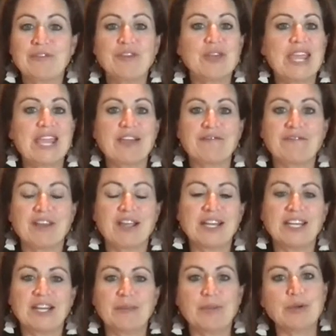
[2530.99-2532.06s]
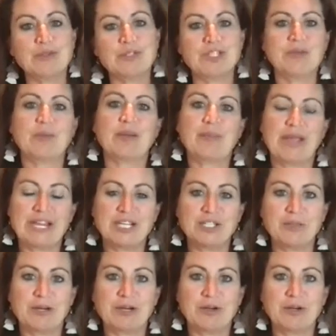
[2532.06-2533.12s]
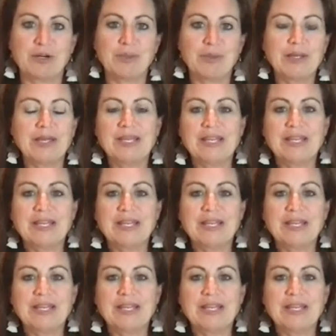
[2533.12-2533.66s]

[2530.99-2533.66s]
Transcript: If you can't find it, I'm posting my page in my group.